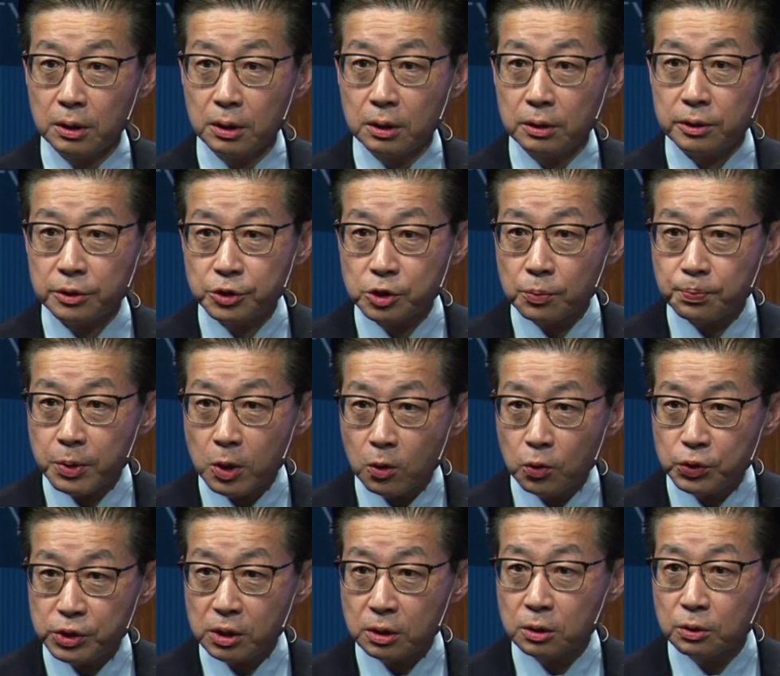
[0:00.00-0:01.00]
the
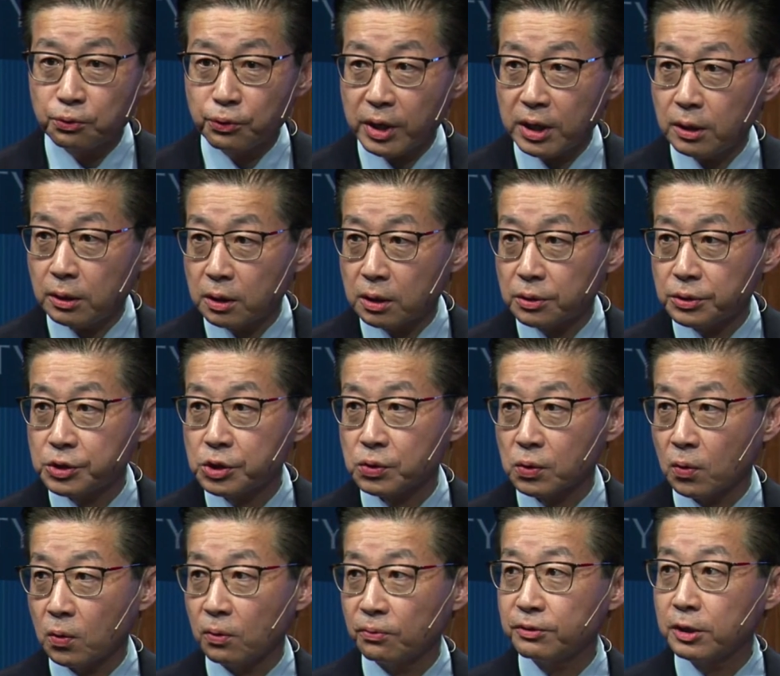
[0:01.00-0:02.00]
supposed greatness
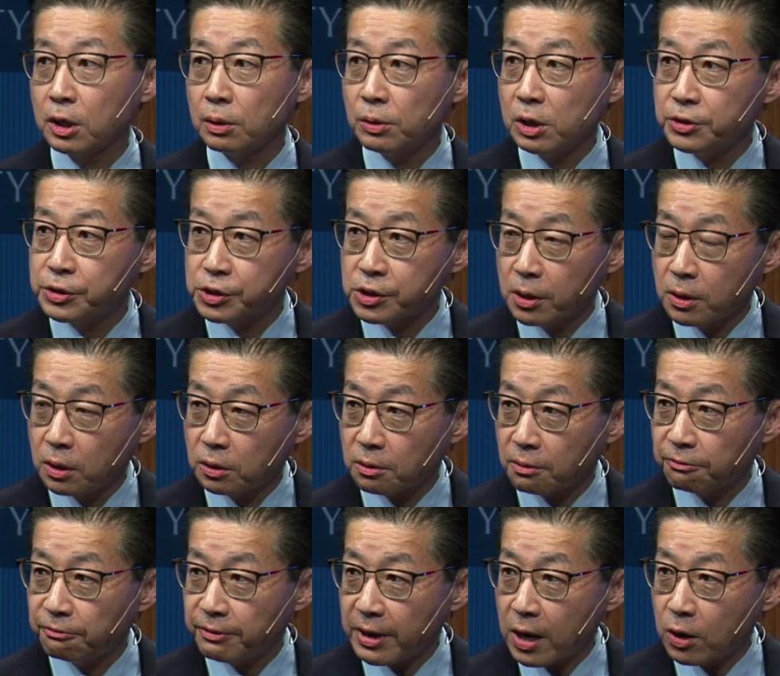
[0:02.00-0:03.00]
of Kim Il-sung, the
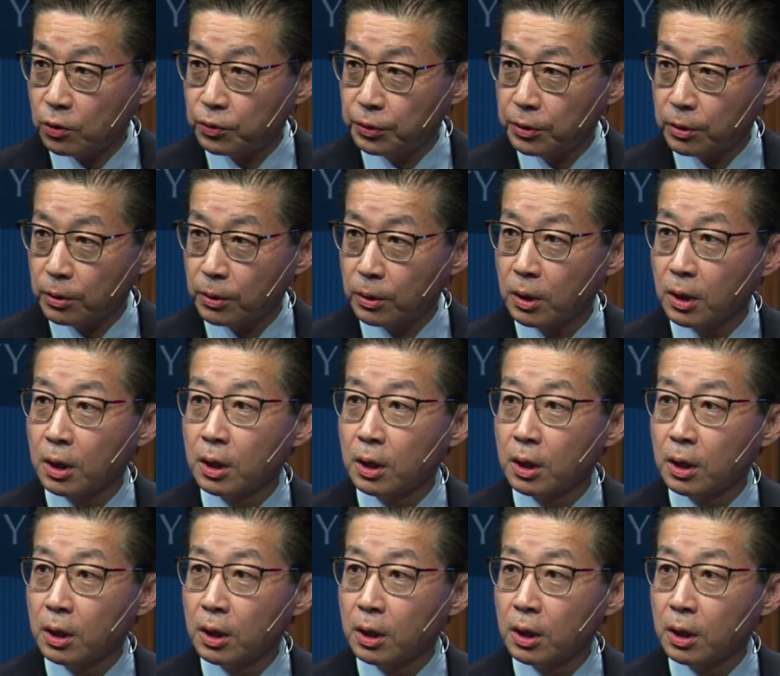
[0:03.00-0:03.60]
founder,